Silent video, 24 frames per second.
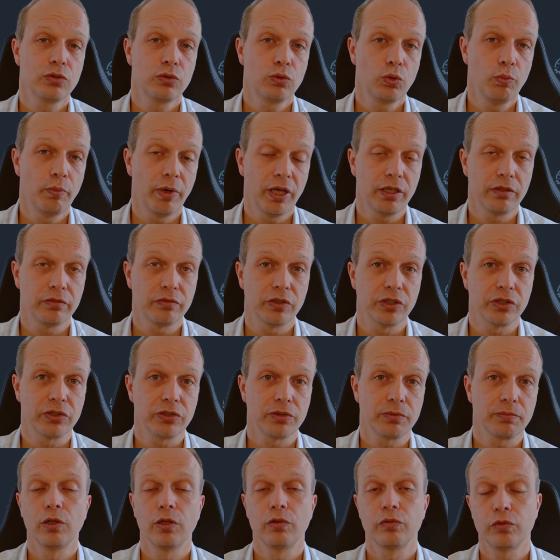2 benefits.
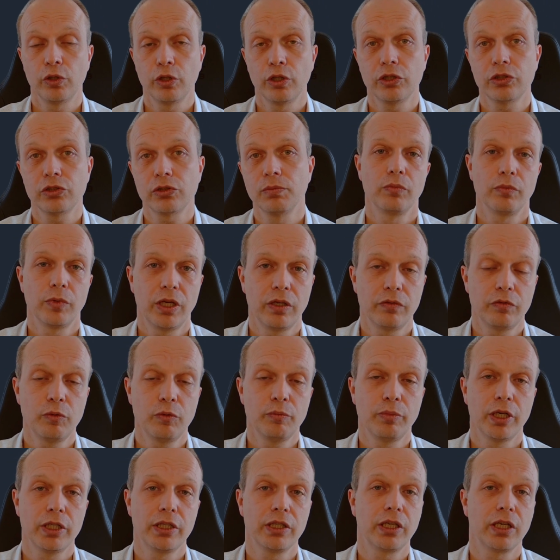First,
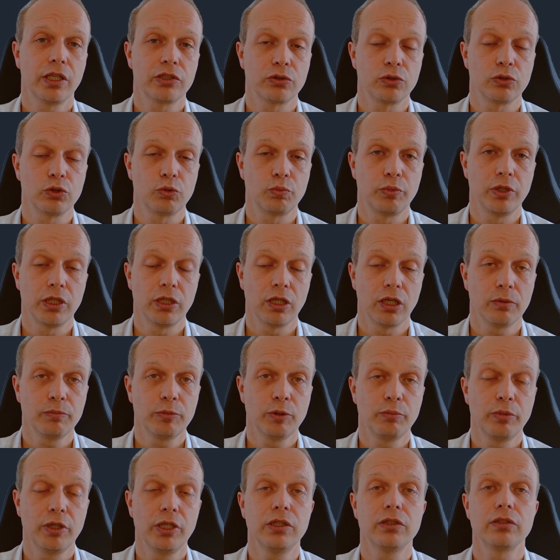everybody gets to speak up a
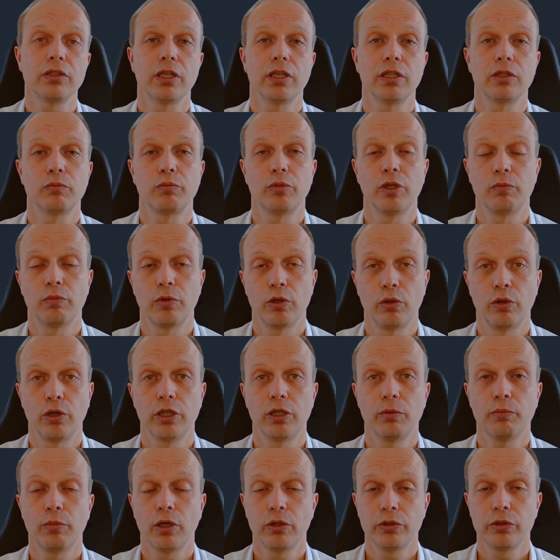bit and people learn
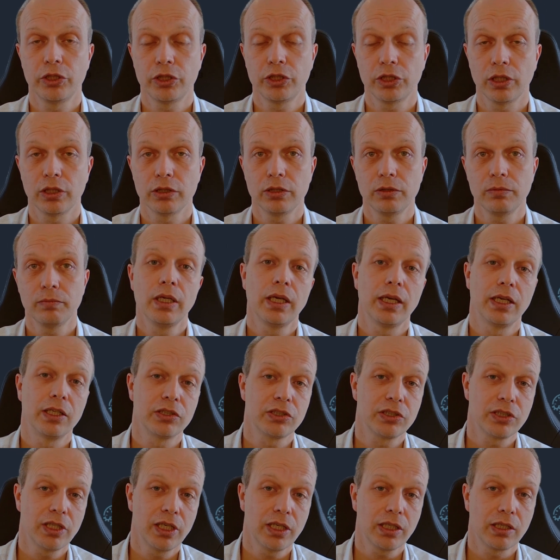about each other. And
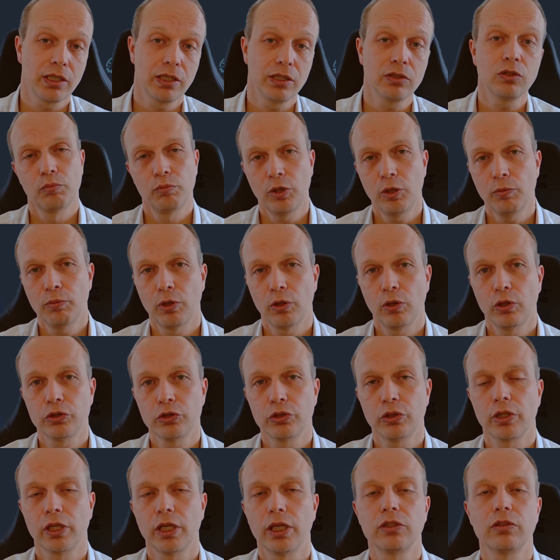second, people also
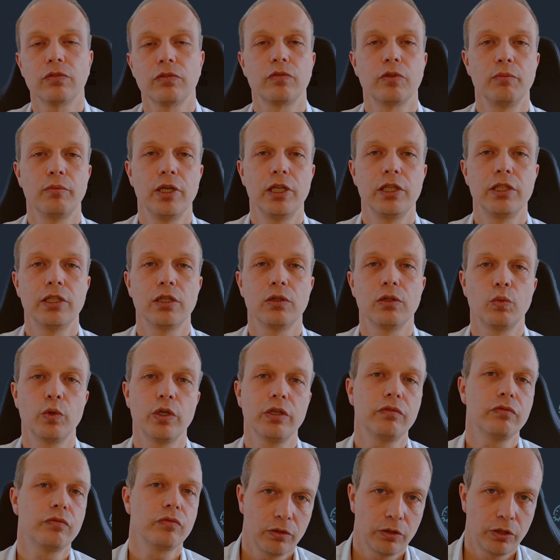get familiar
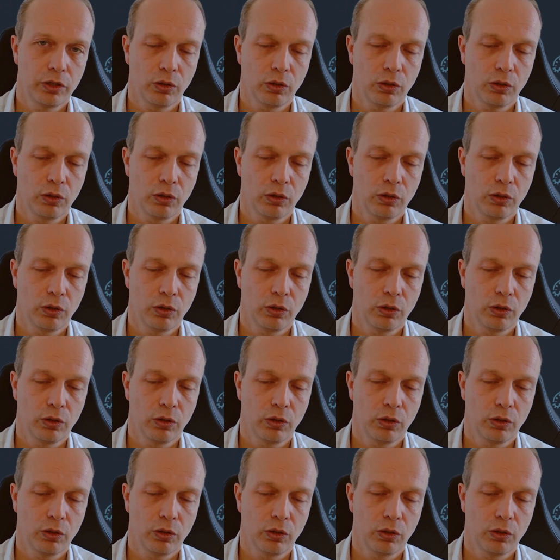with the